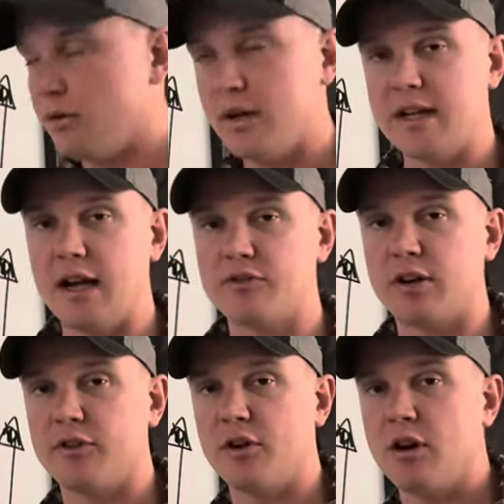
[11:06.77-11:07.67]
what
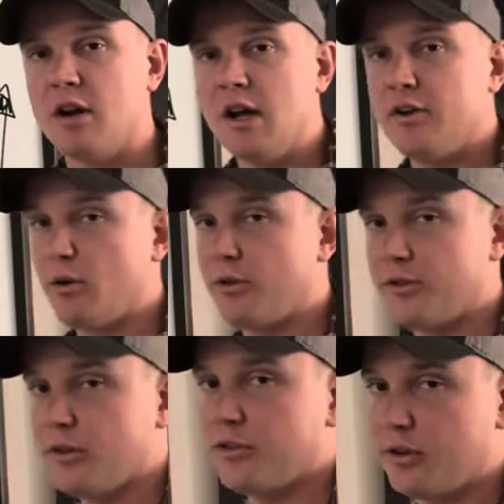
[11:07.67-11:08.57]
Yaktrax are, or
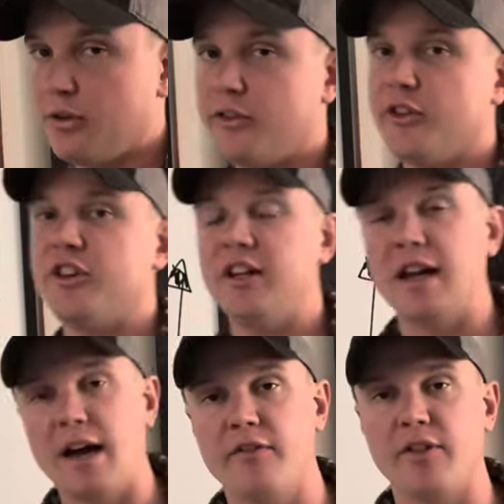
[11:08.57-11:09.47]
snowshoes, you need to
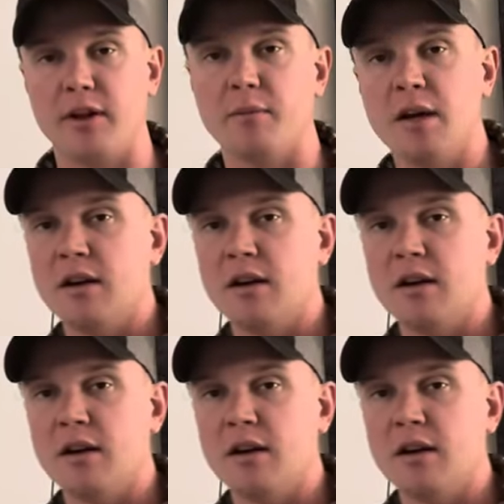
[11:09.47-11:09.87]
have them